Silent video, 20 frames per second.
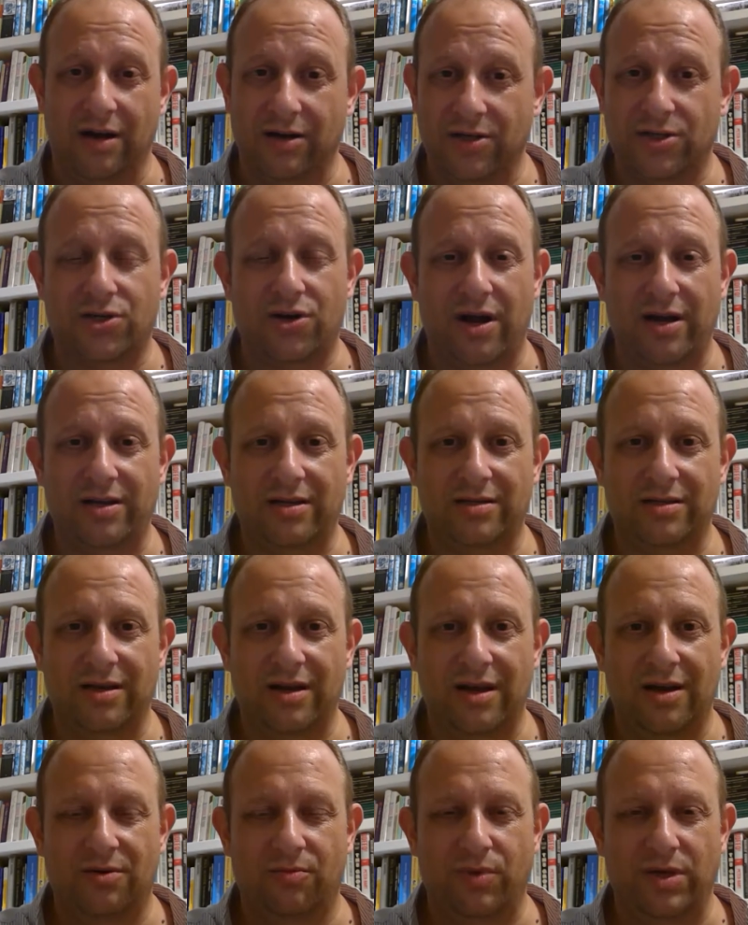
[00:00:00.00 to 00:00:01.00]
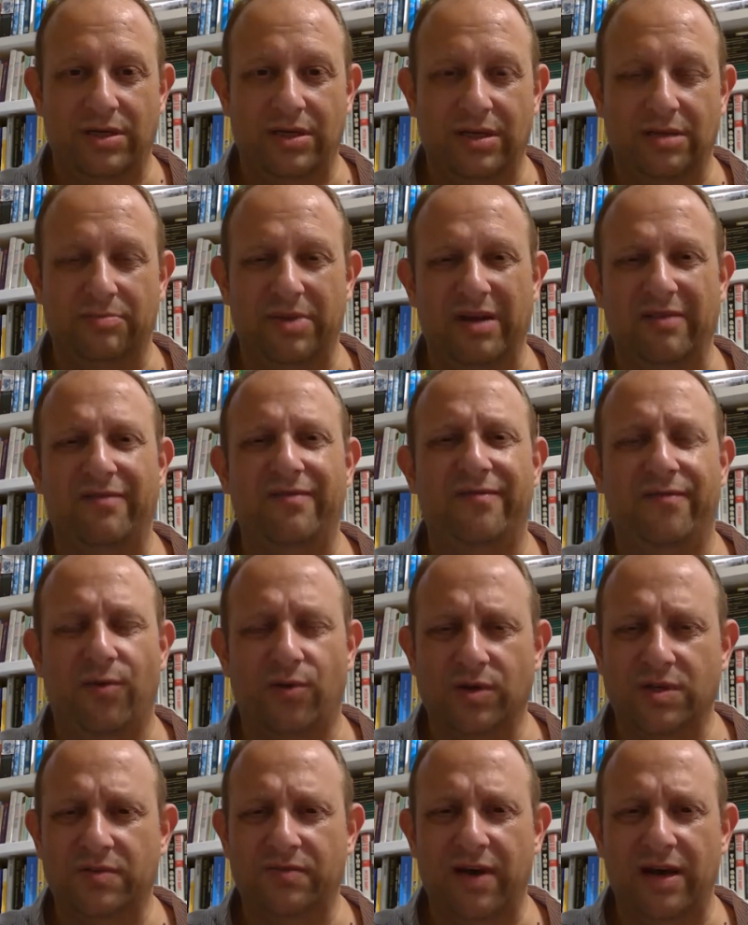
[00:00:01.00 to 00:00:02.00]
We see them being force-fed in the
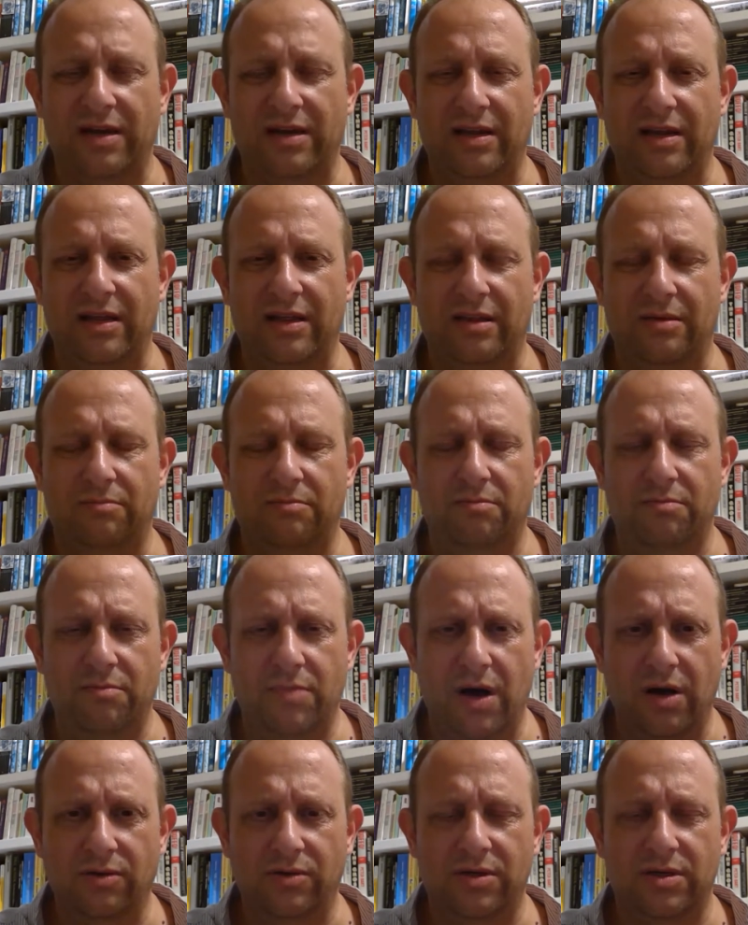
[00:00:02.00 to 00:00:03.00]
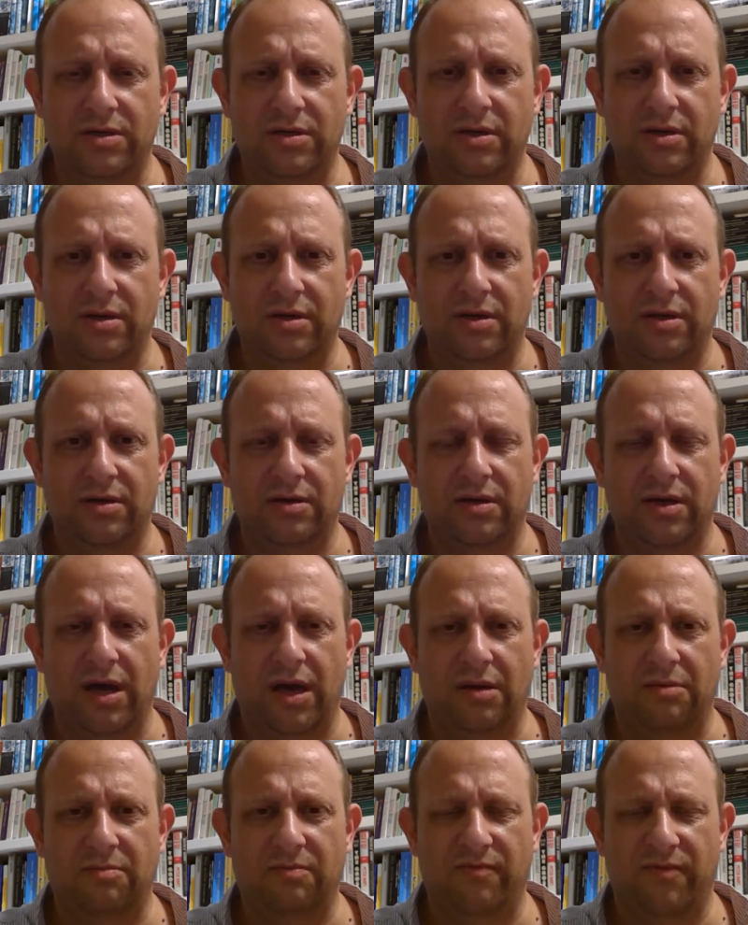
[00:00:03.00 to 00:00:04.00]
most violent
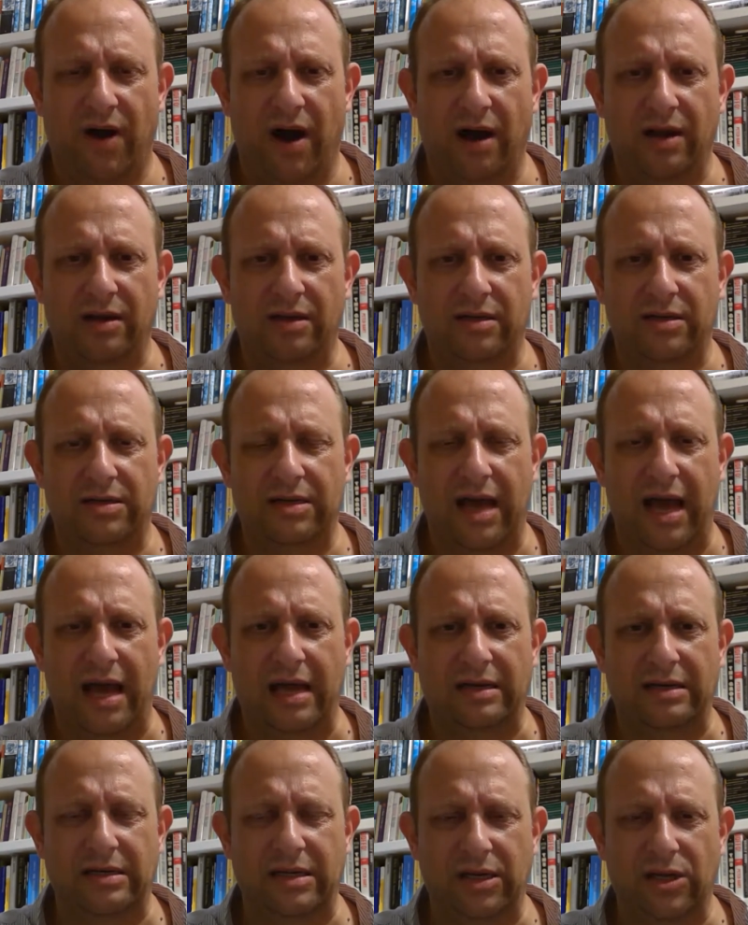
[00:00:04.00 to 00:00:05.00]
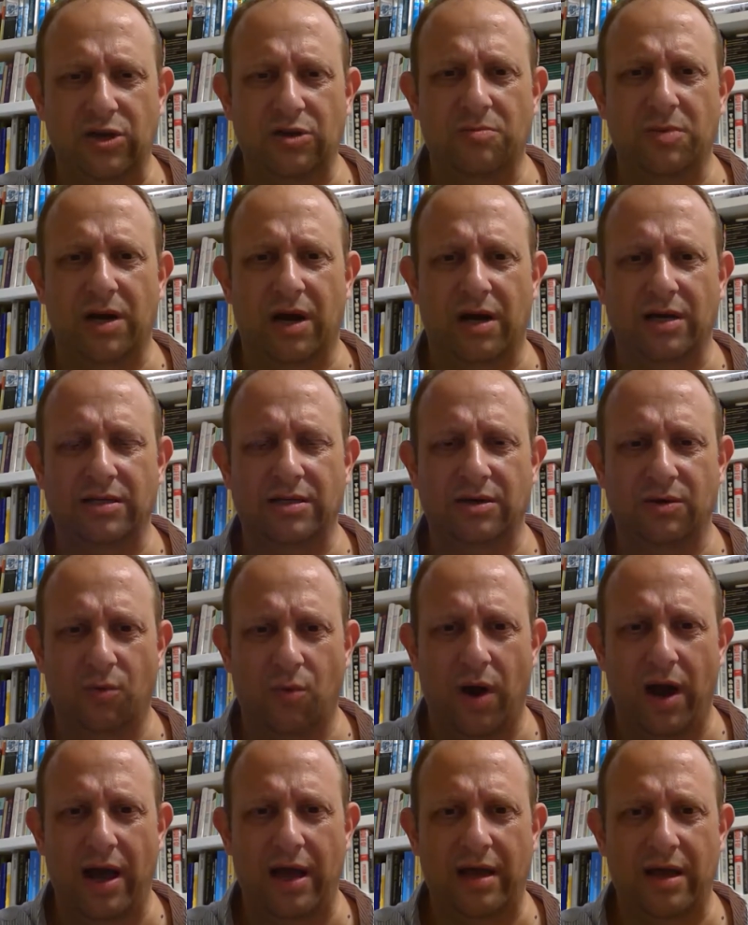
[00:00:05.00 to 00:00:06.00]
and dehumanizing way,
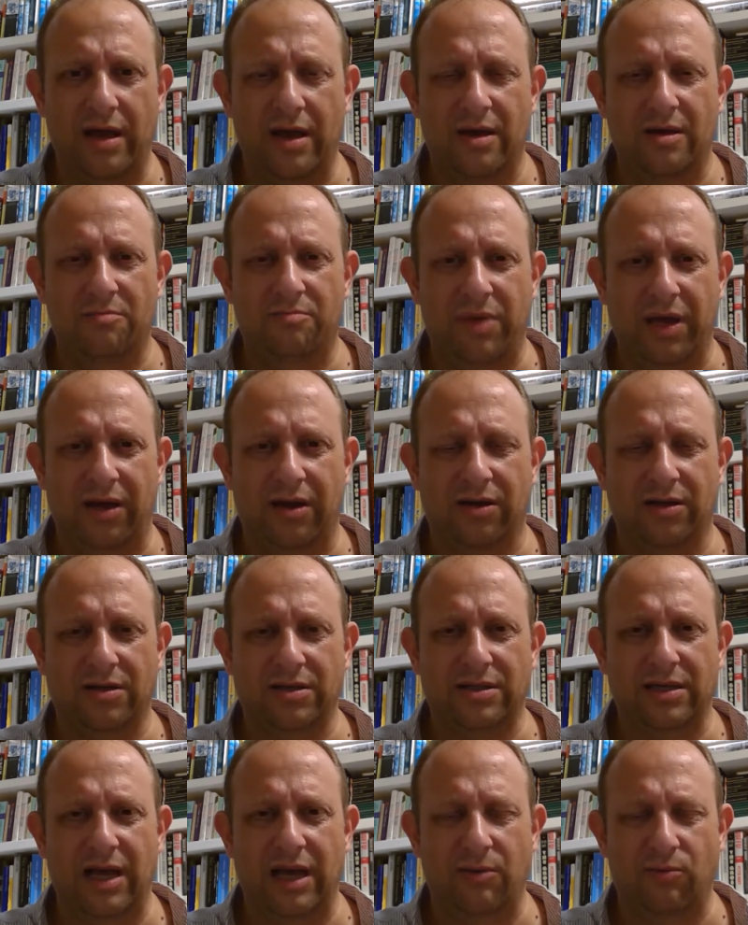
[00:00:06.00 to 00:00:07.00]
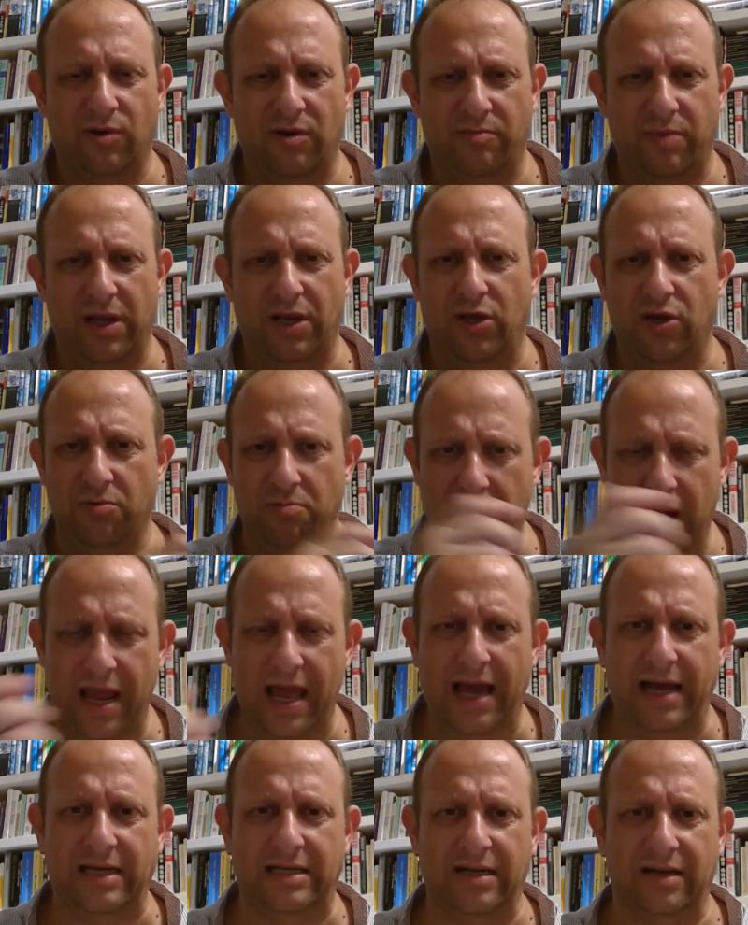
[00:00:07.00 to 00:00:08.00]
because it would have been humiliating for
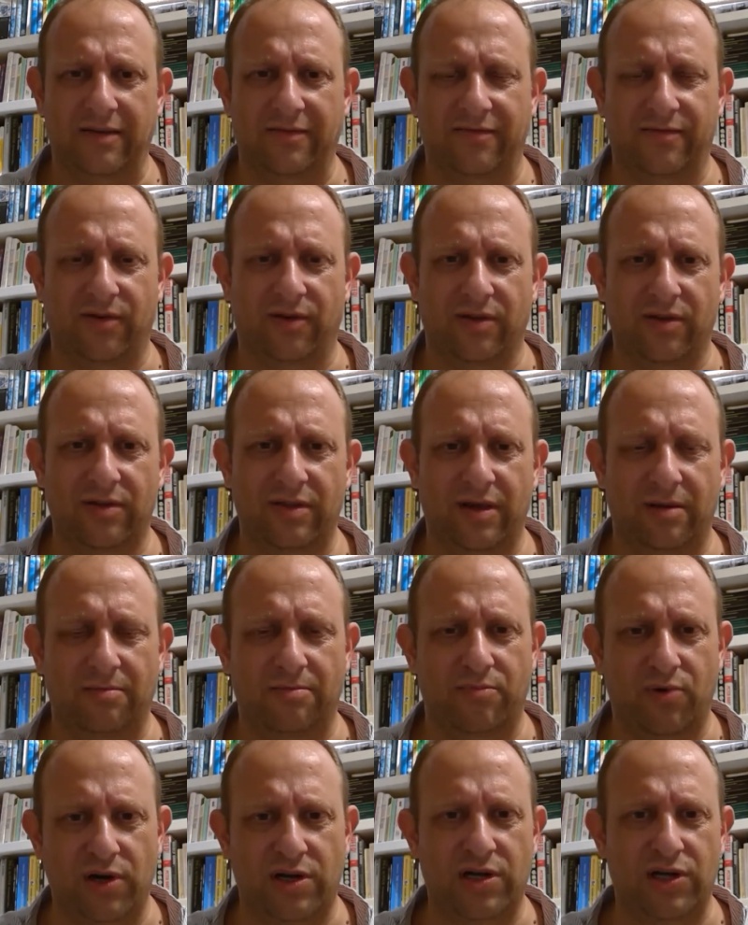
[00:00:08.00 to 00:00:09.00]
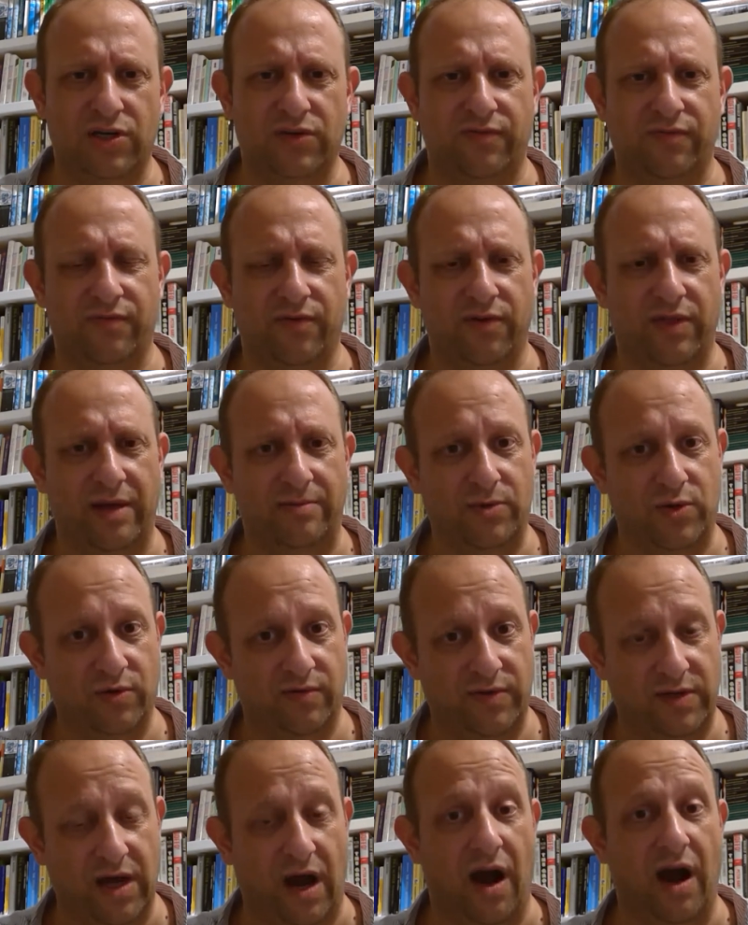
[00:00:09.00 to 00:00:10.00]
the British for them to have died in
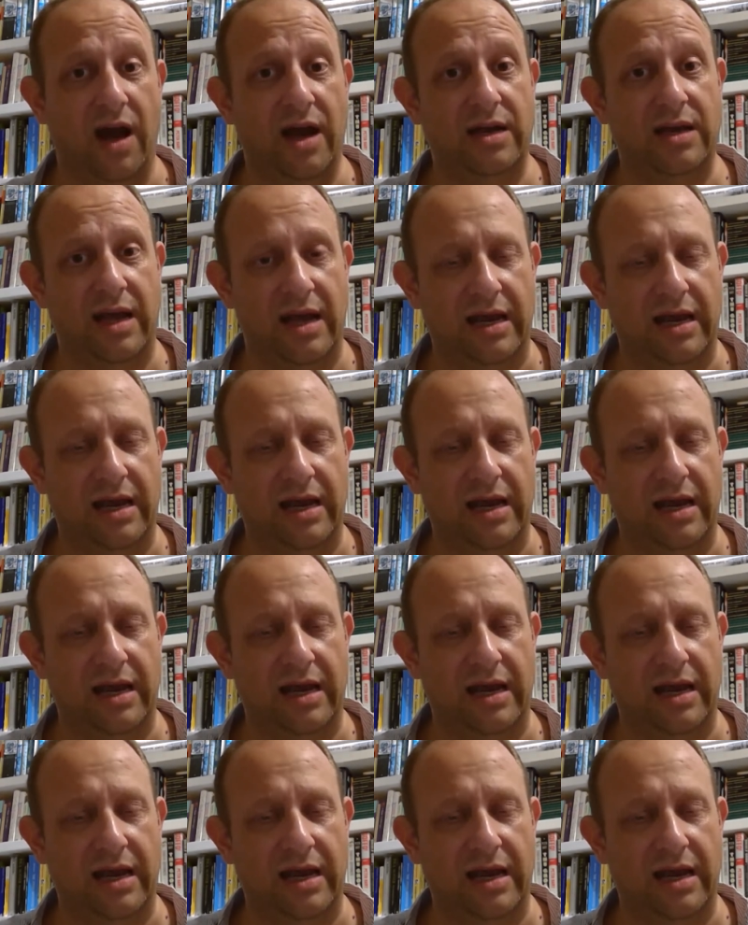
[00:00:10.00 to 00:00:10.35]
captivity.